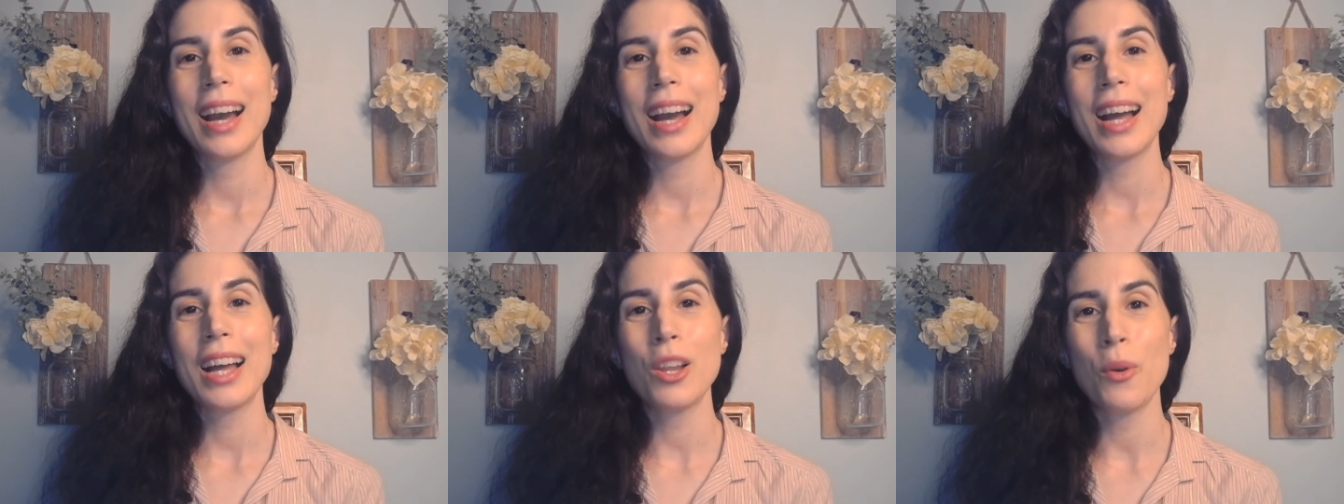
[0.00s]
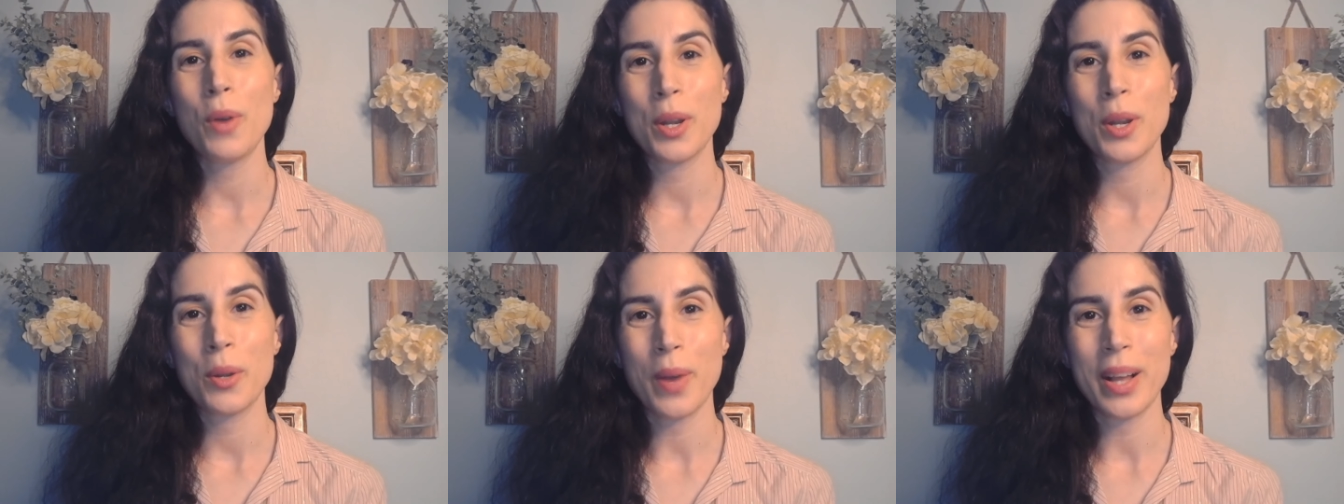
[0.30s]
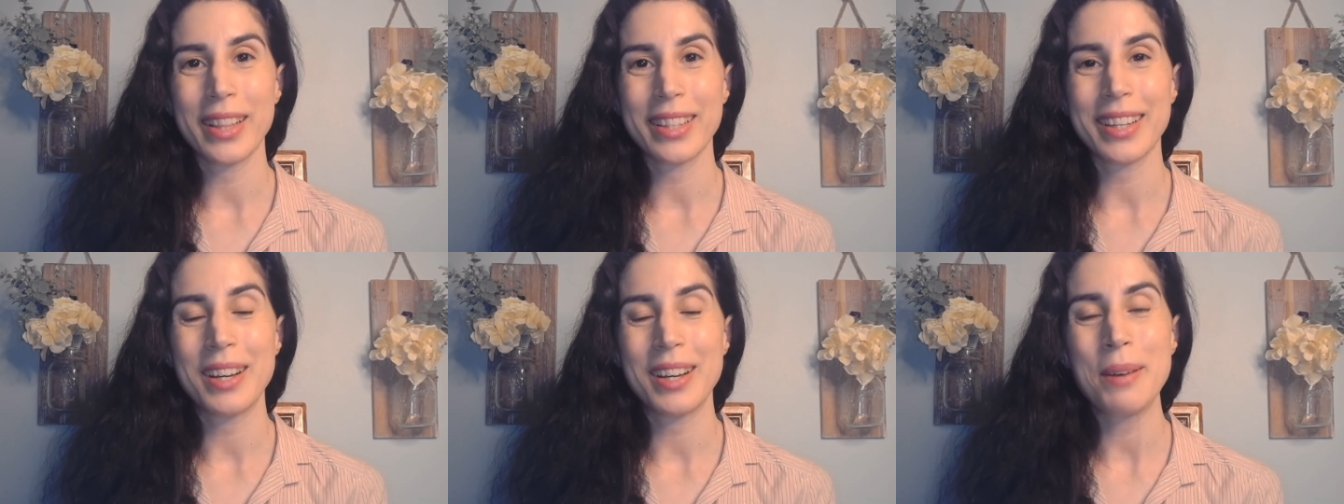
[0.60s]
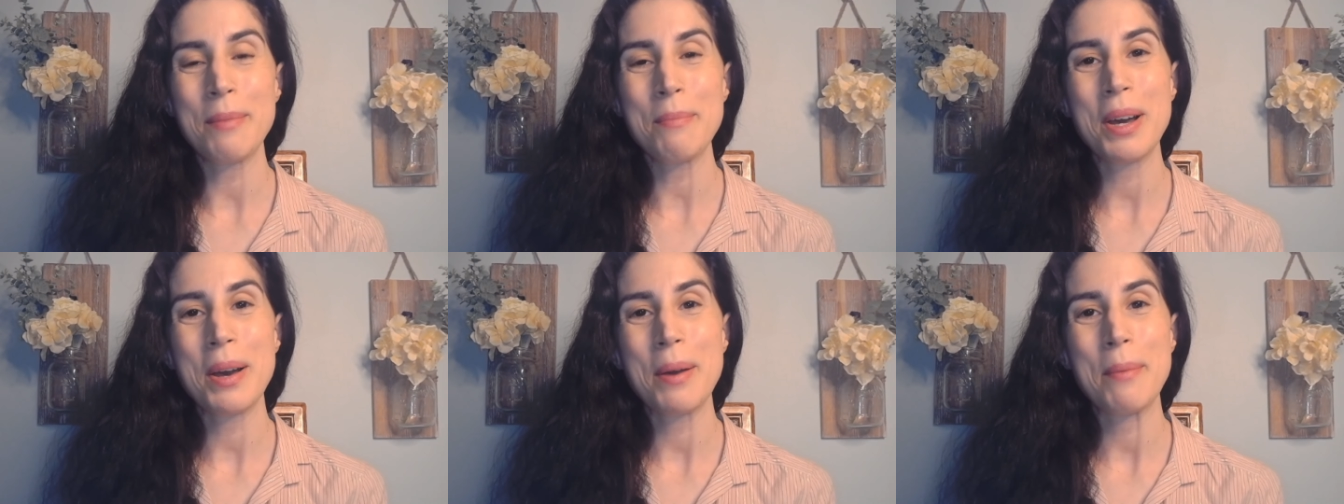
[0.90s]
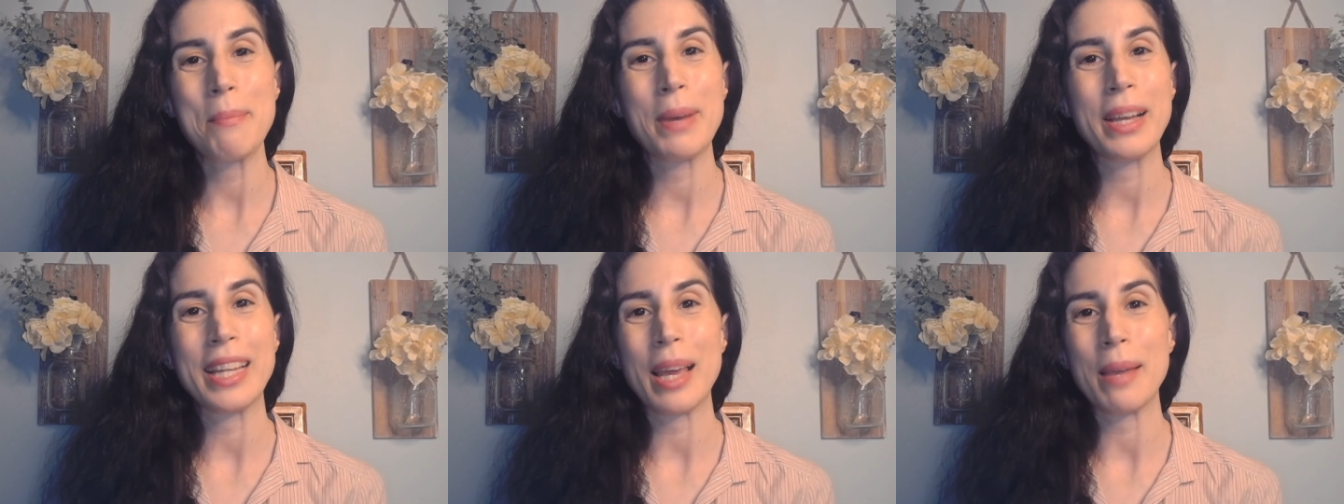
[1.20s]
Hello and welcome.
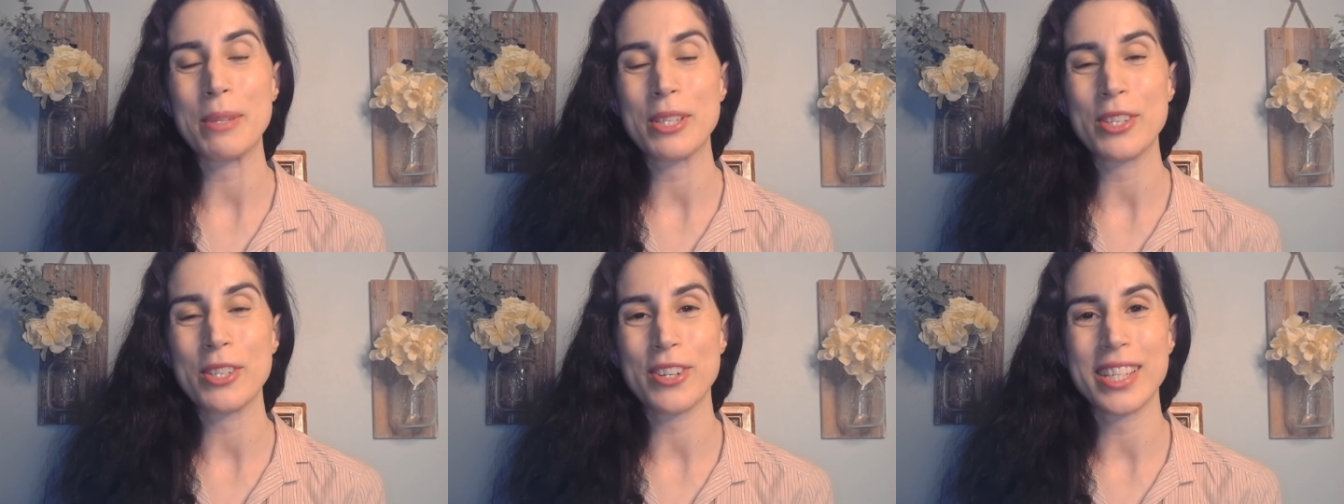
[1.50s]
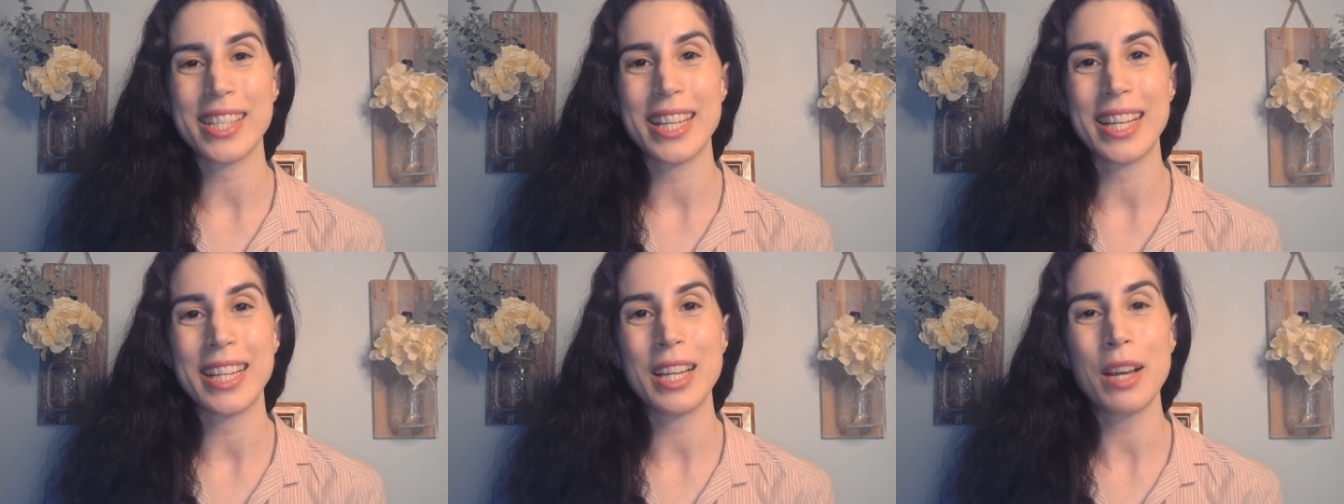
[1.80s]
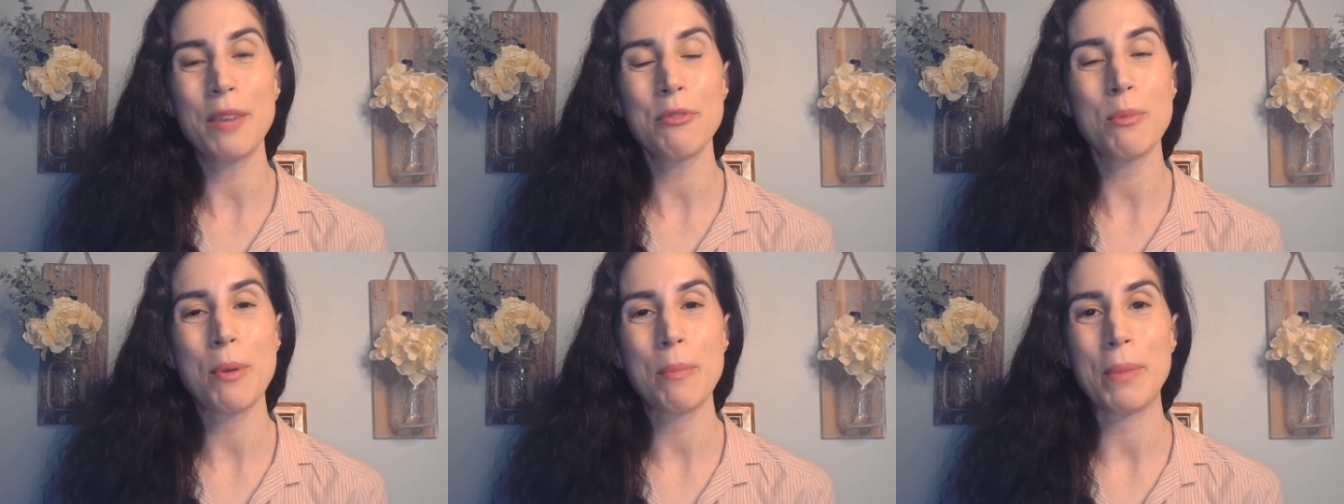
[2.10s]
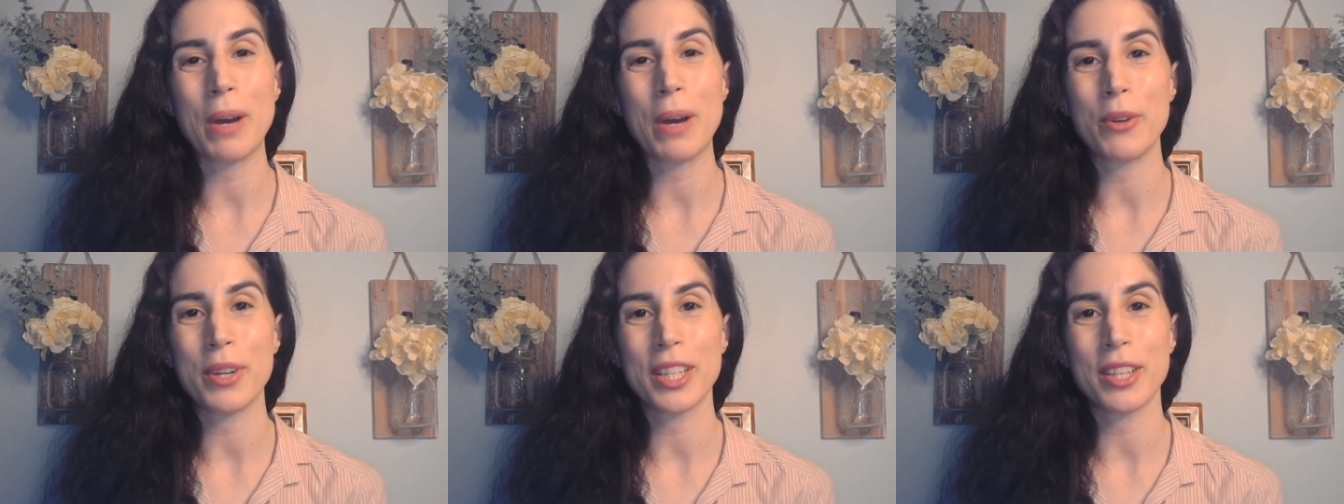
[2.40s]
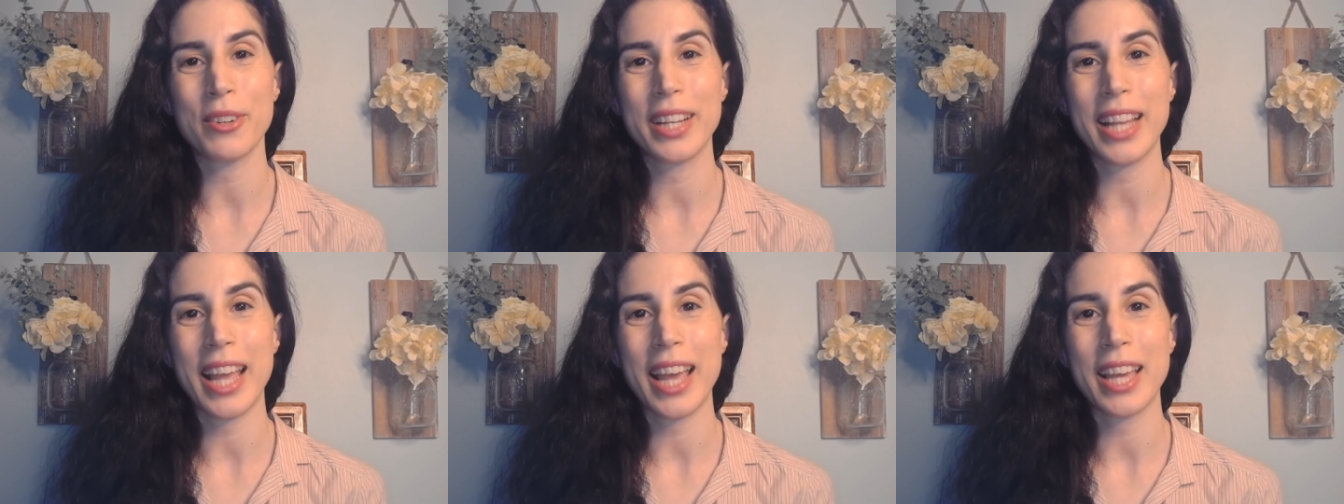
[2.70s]
My name is Christina from Empowered
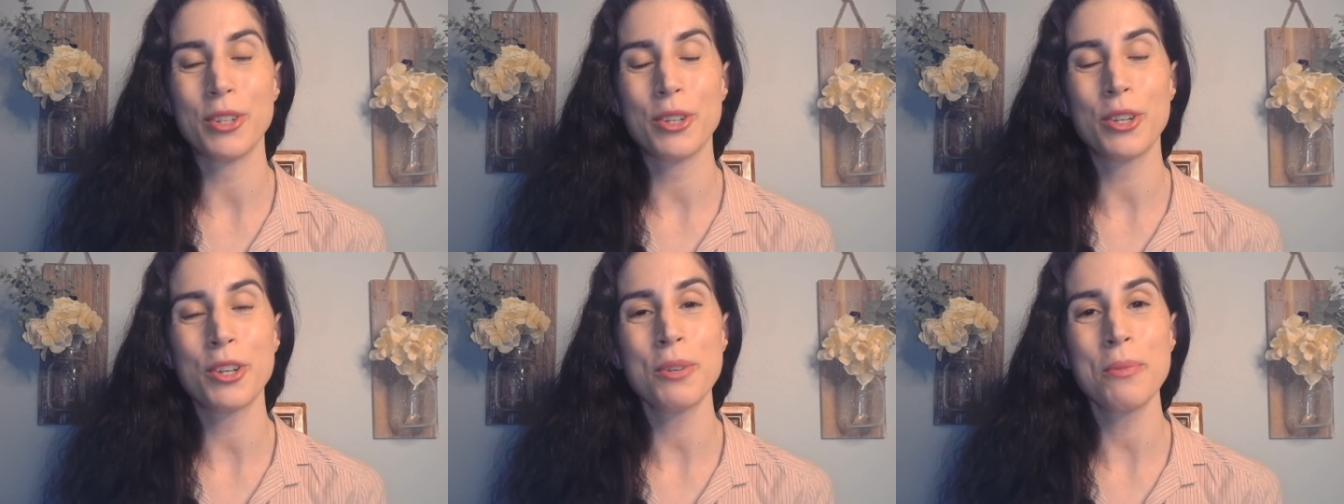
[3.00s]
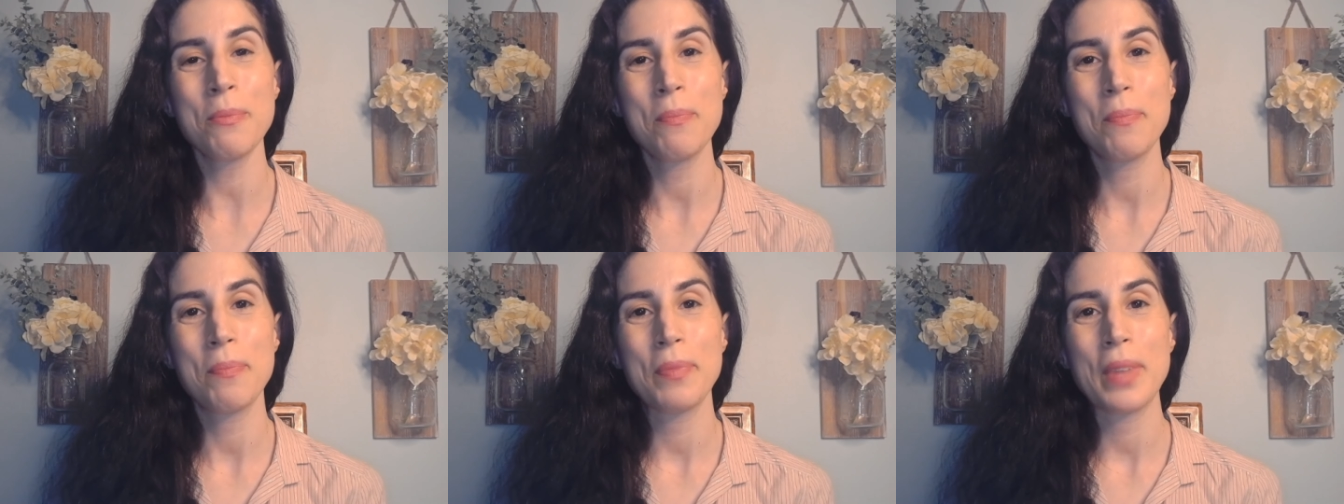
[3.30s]
Creator.